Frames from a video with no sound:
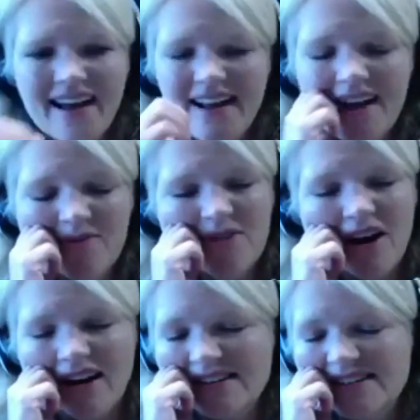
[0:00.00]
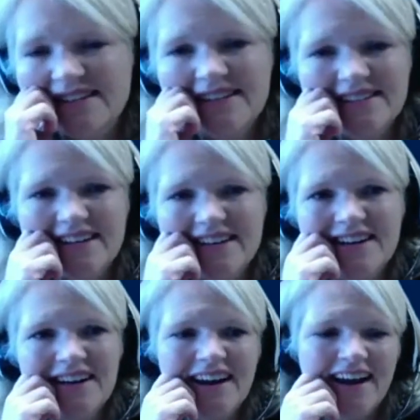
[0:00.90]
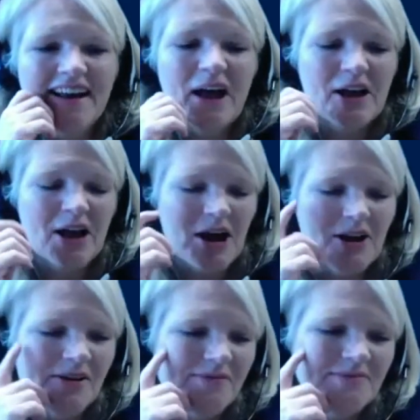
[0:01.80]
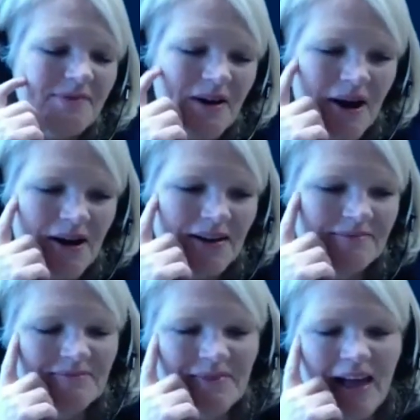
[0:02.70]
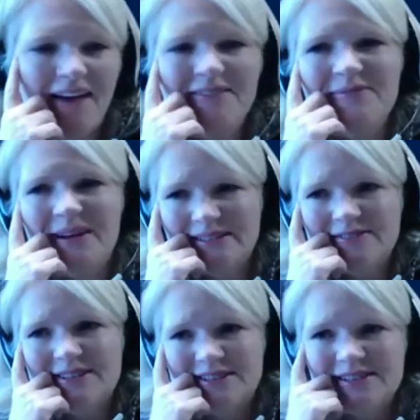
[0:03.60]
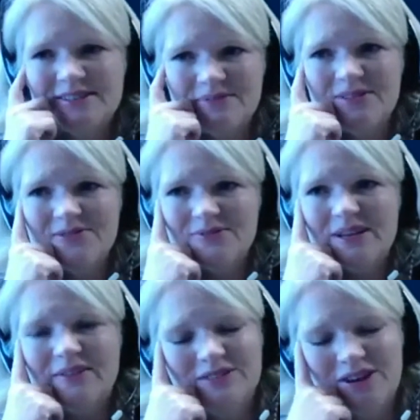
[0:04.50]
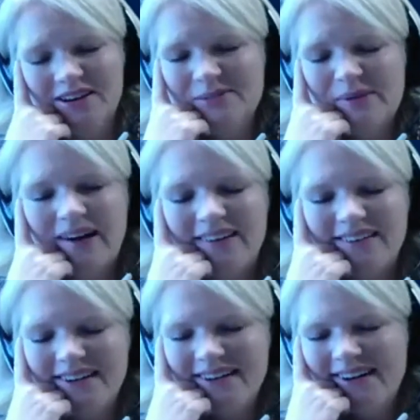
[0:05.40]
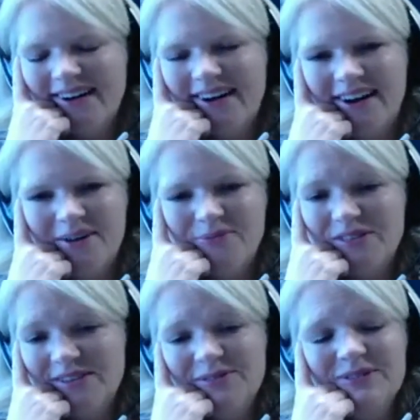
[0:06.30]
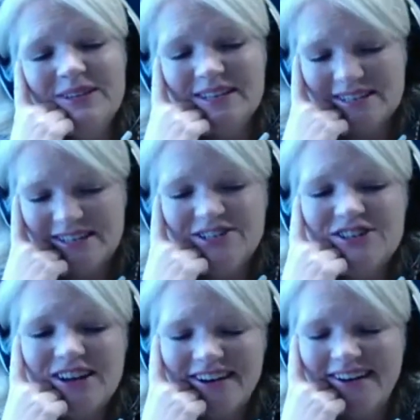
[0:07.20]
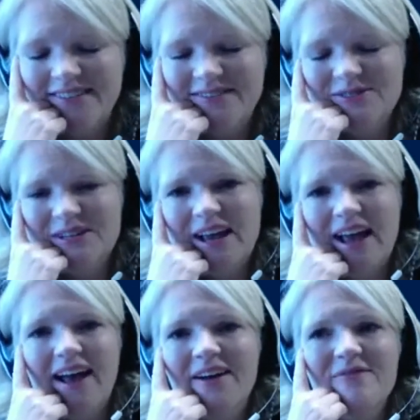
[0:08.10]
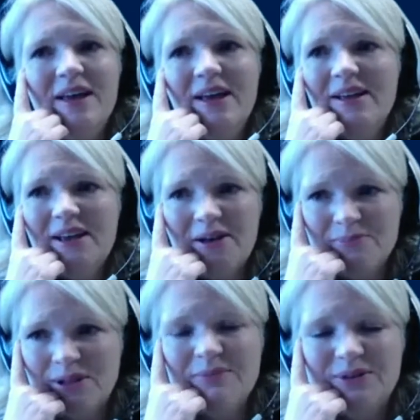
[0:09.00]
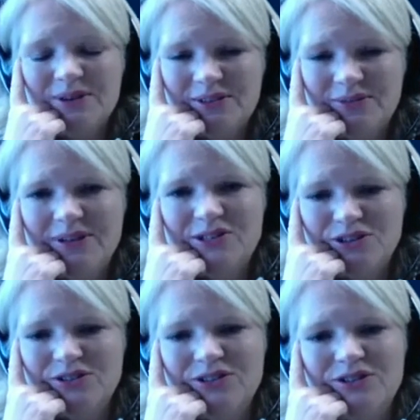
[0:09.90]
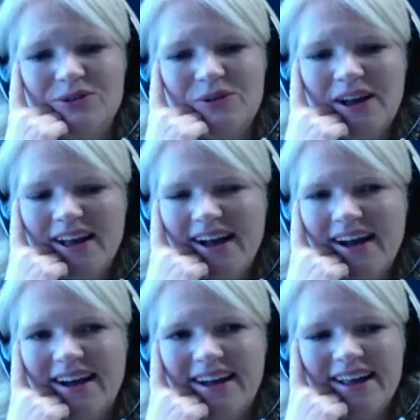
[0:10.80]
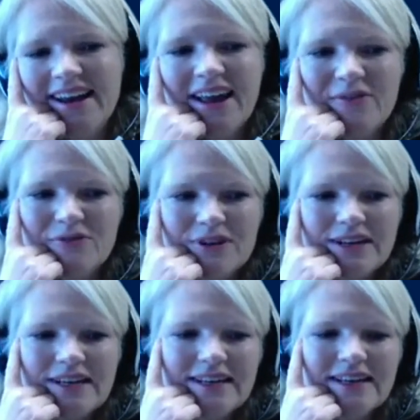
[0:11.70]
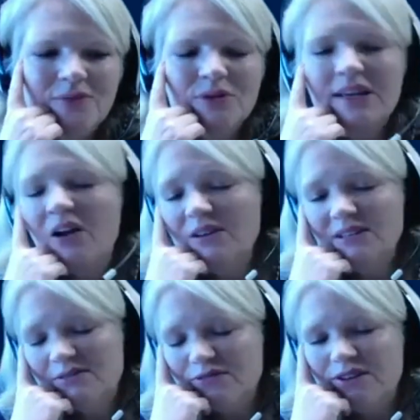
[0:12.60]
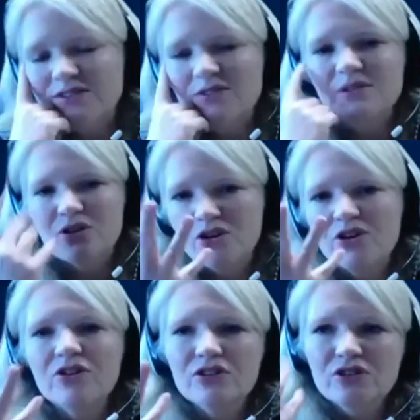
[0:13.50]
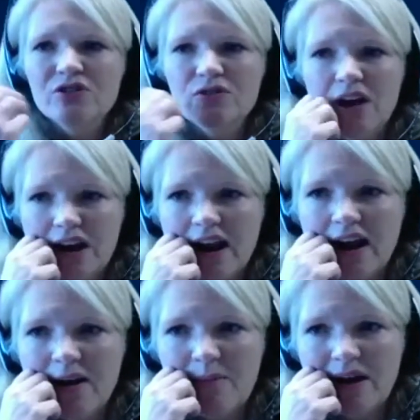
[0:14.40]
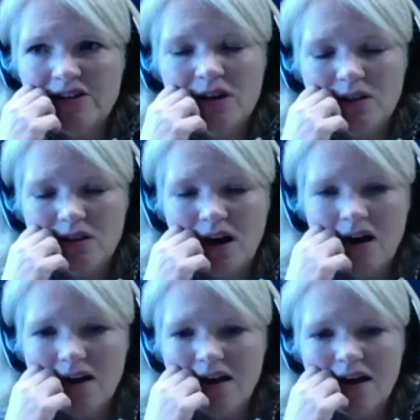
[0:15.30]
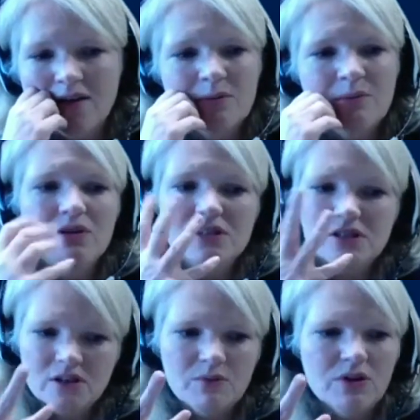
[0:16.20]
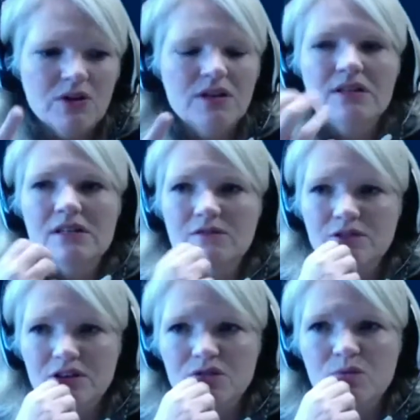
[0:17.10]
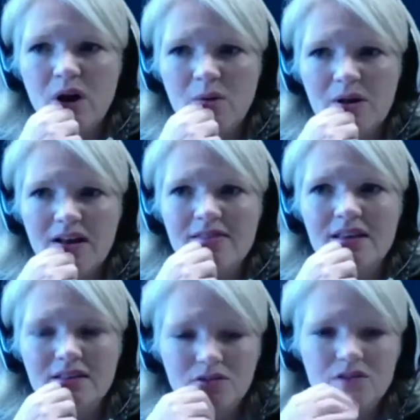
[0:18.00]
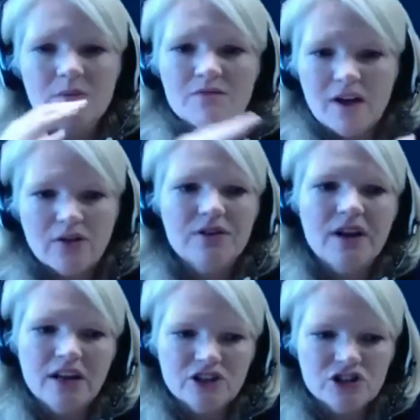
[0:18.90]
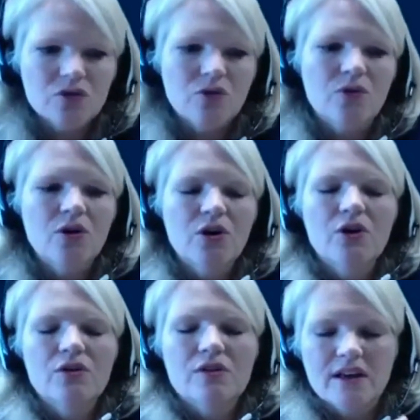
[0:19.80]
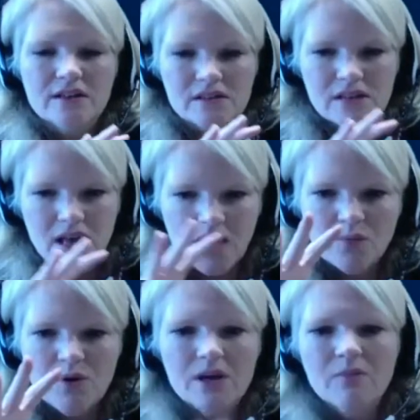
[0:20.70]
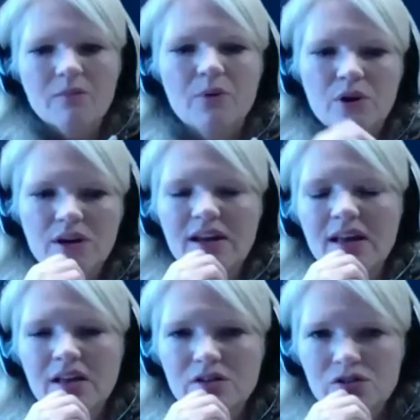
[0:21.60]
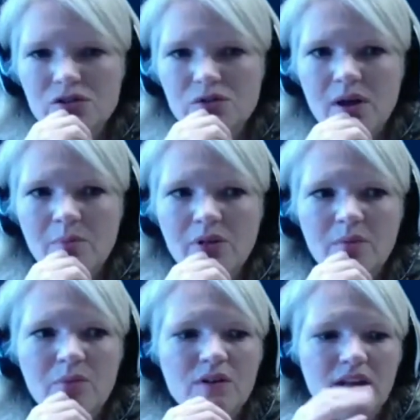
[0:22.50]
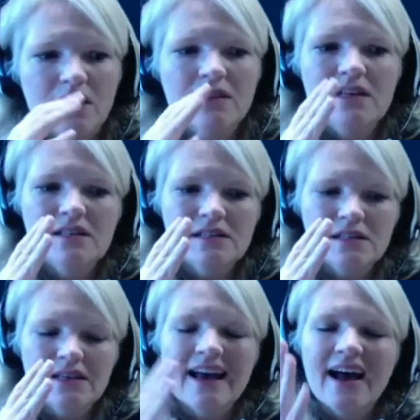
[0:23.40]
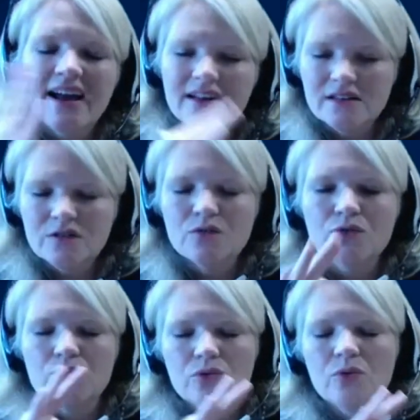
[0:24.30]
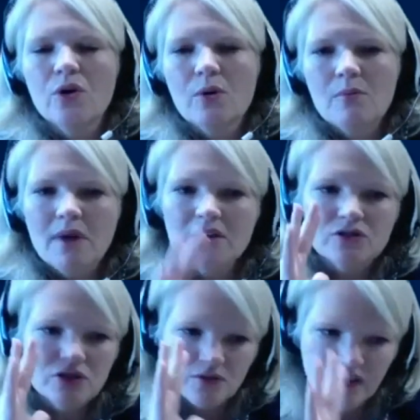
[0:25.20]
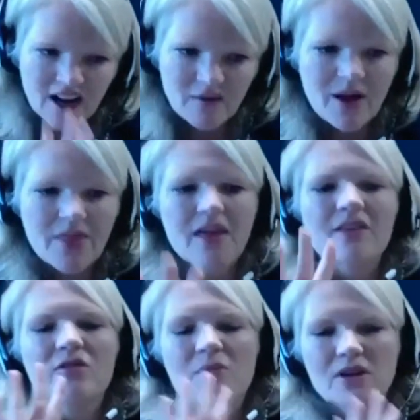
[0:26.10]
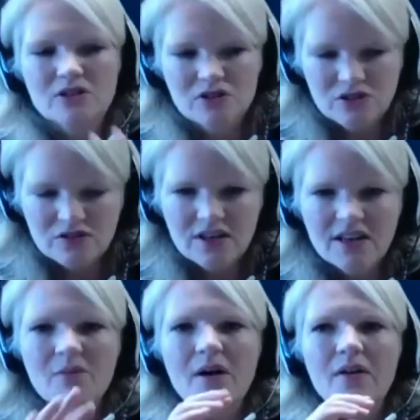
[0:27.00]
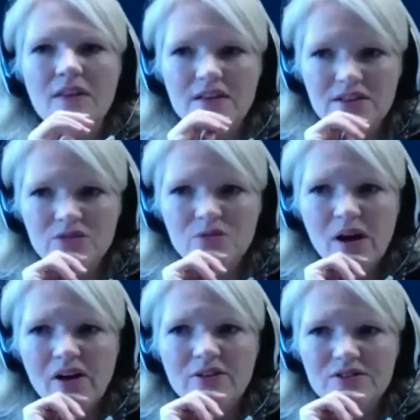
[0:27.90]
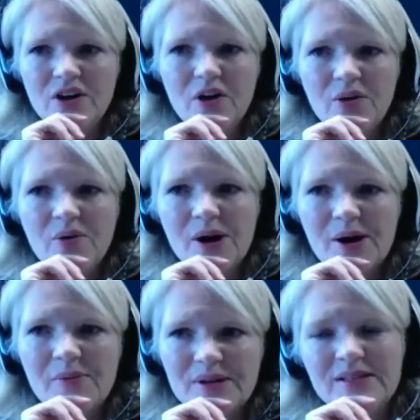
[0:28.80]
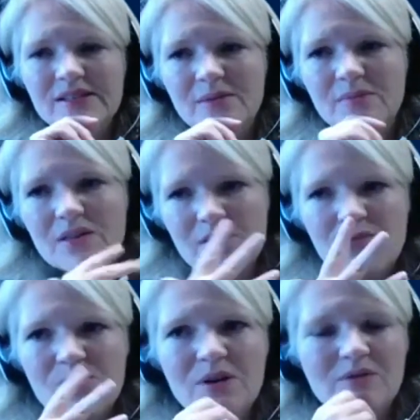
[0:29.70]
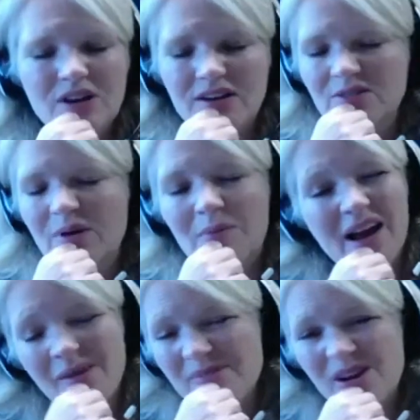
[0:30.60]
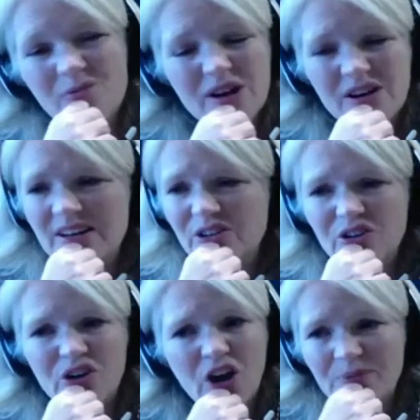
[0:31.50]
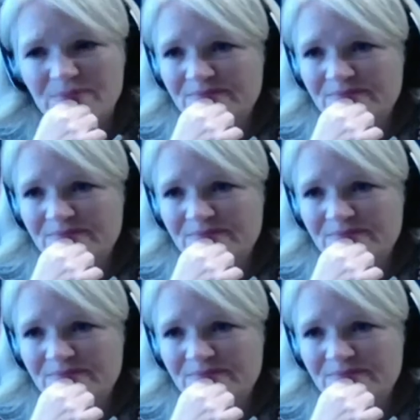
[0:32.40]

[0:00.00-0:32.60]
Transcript: I have not seen this and, and I, I kind of uh, laughed to myself because this is something that we have talked about uh, with even with an extension of do we have a, a playbook that we turn to uh, and every every county is different so it's hard to do that and i imagine a, uh, every military community is different as well but i think there are some foundational things that we can put into a playbook that at least guides through make sure you're thinking about this or make sure you're thinking about this as well so uh, but it's something that we've talked about but i'm not aware either no